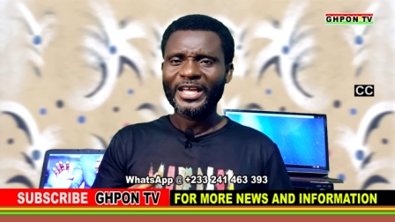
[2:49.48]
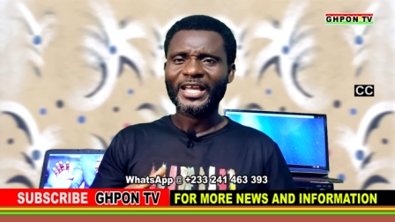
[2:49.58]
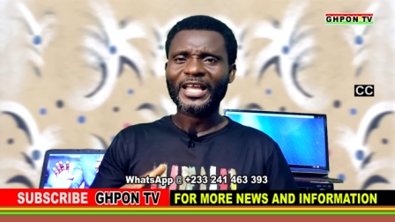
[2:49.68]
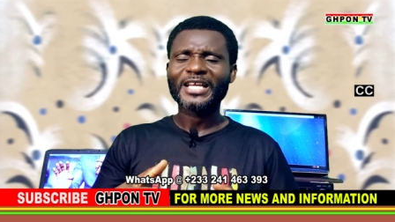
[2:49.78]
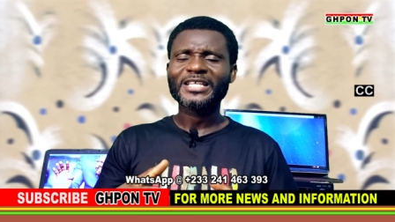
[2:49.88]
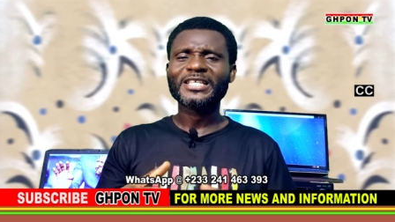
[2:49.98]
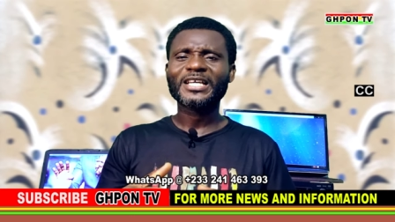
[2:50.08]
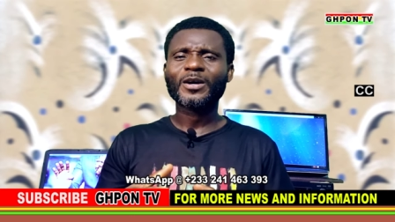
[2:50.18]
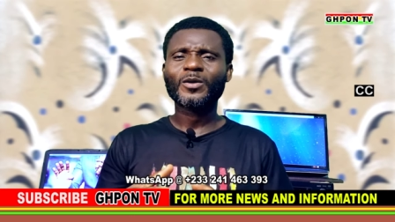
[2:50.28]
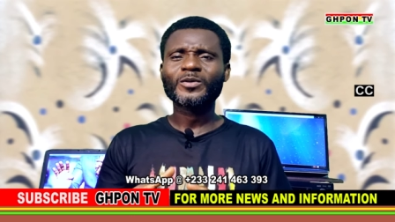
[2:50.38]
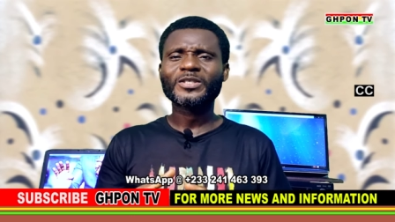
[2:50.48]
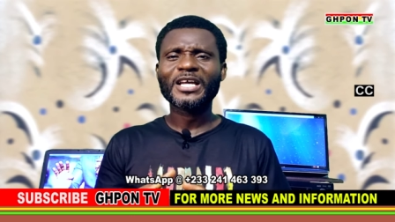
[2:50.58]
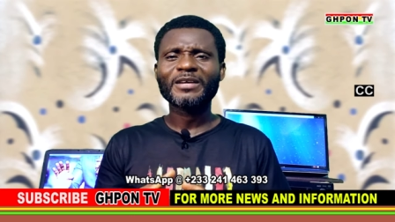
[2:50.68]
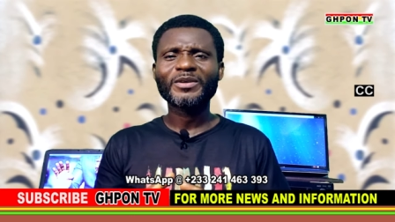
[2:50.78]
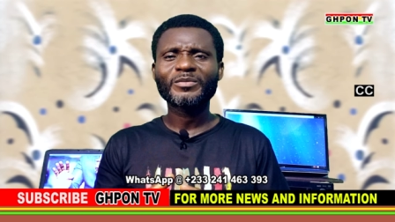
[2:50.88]
And can I send call
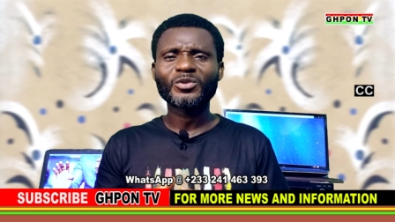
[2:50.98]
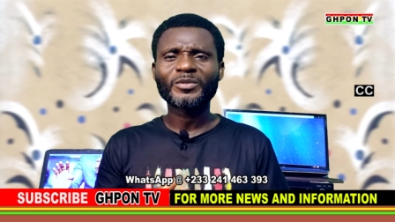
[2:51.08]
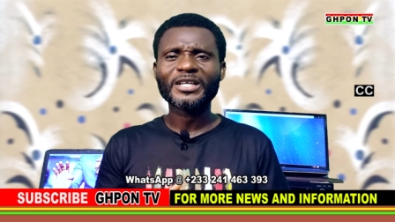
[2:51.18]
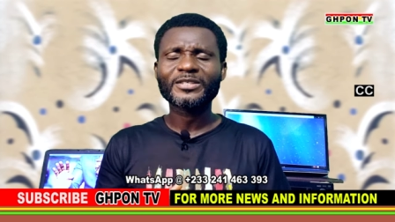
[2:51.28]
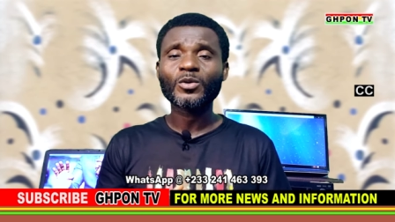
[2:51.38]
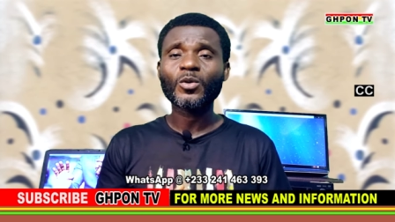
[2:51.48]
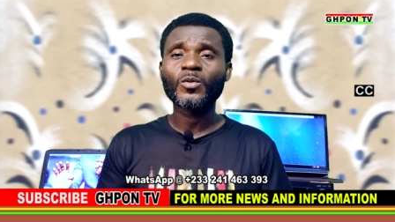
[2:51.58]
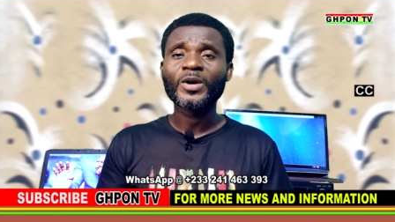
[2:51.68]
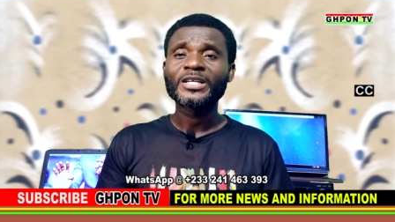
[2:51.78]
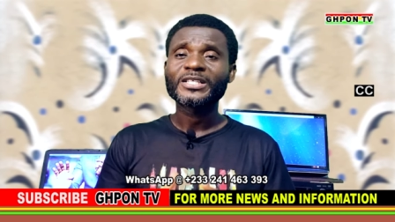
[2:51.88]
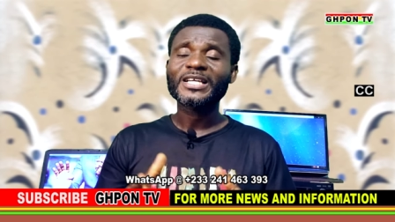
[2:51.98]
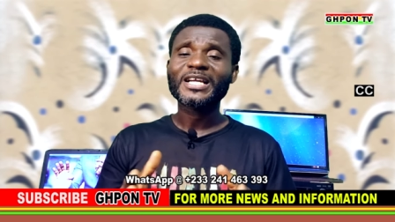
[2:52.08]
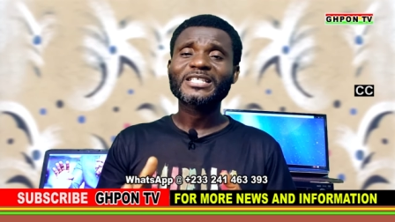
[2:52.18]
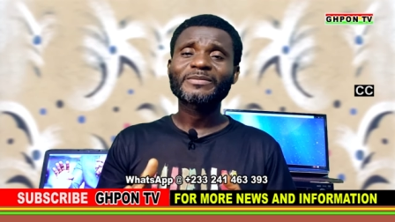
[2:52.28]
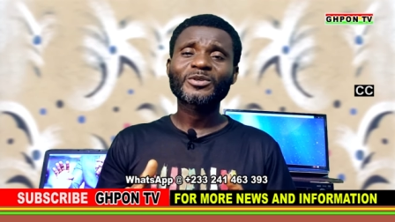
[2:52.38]
sign by you because oh, send
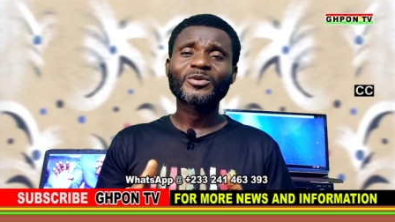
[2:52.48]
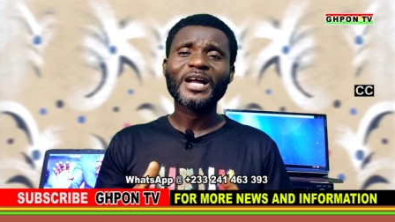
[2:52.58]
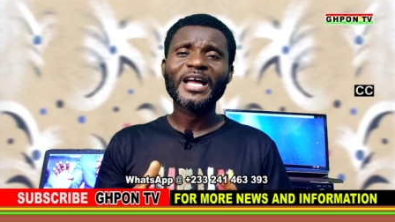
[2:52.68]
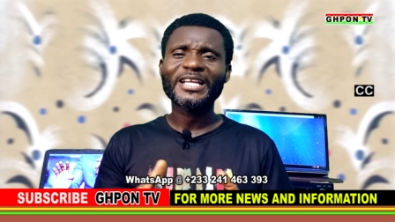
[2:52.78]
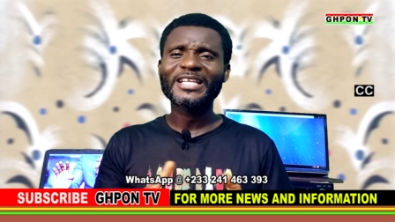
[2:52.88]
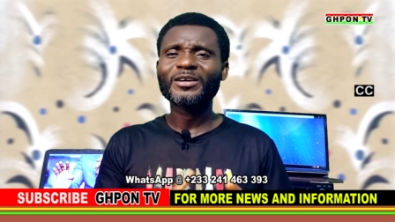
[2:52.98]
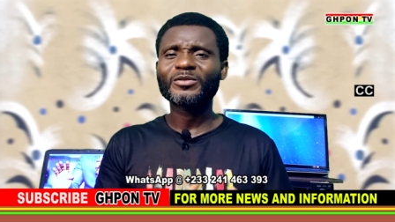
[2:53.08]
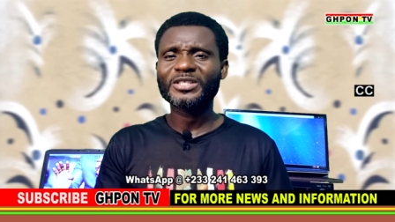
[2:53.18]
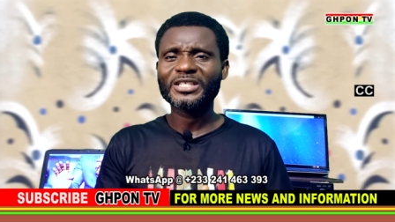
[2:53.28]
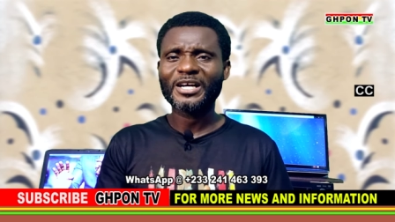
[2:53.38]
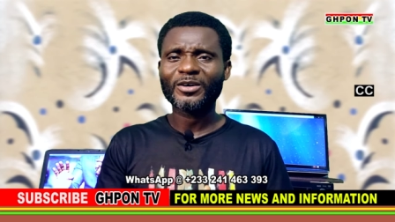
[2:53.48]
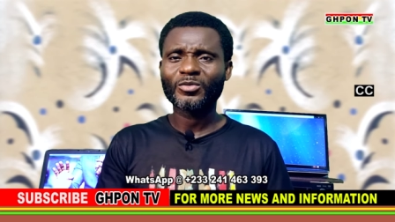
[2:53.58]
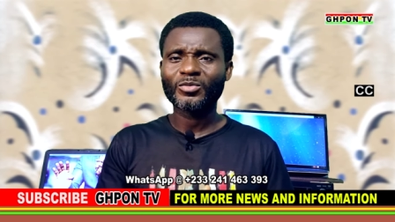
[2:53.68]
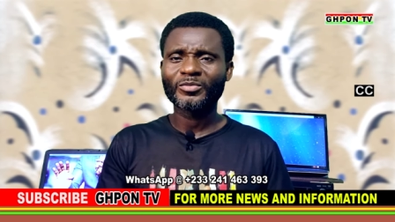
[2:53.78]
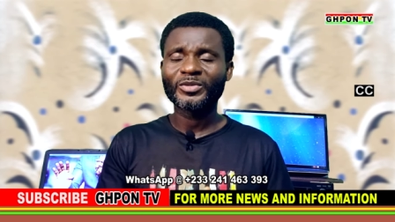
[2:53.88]
us a little cry and you could see
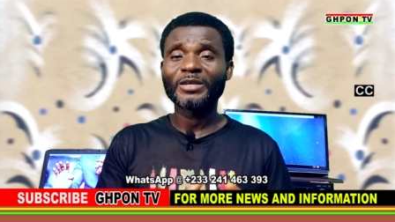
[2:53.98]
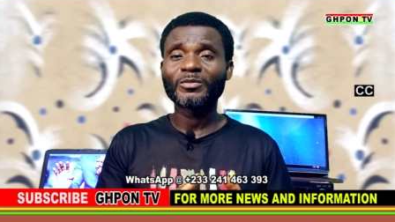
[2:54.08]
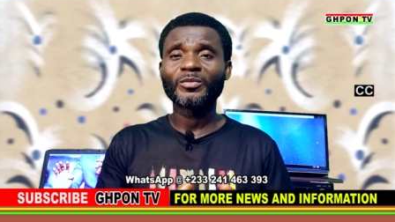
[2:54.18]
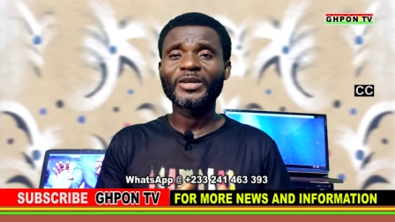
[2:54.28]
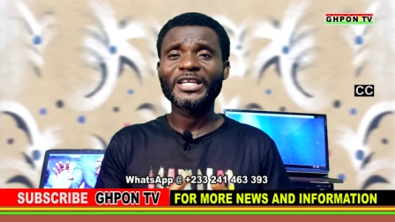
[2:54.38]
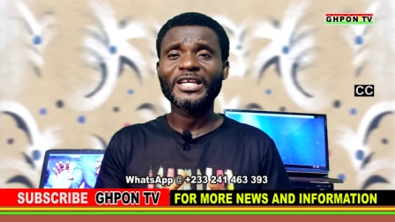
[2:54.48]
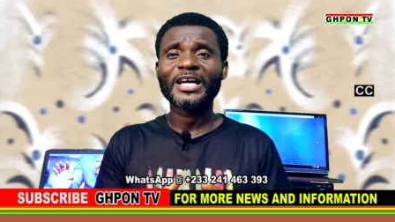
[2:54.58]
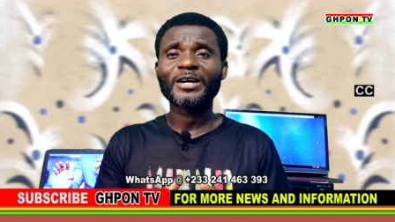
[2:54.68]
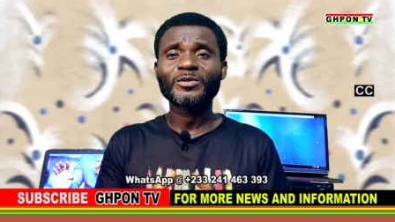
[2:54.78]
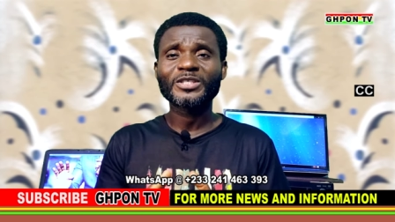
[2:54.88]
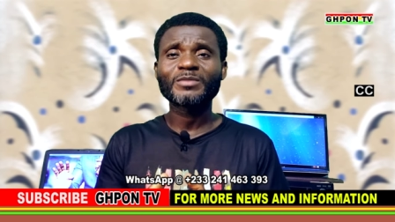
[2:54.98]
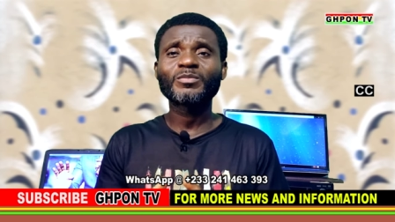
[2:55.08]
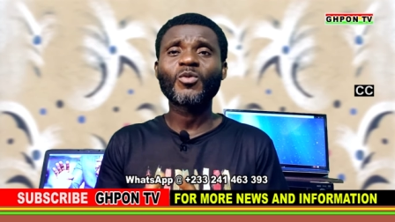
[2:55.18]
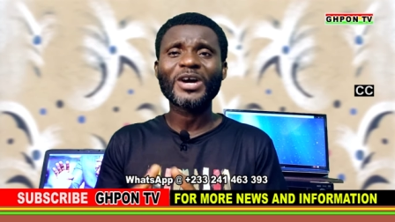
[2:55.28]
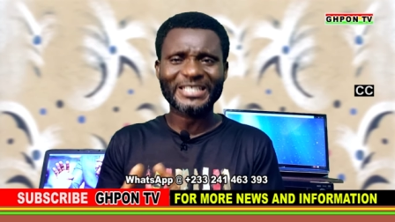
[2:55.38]
Nyarko, memo a year, I could see
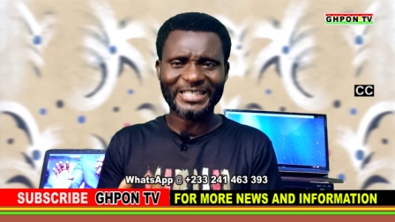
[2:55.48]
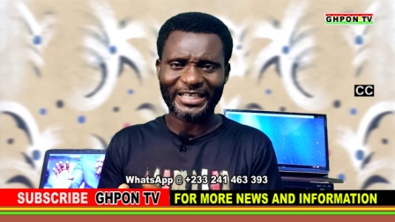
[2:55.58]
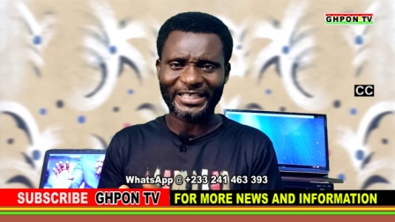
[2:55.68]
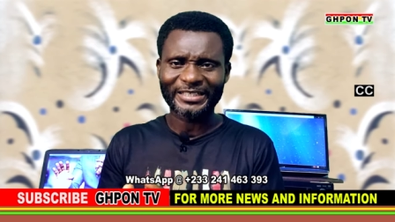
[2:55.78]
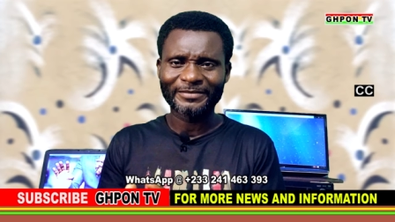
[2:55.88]
watching.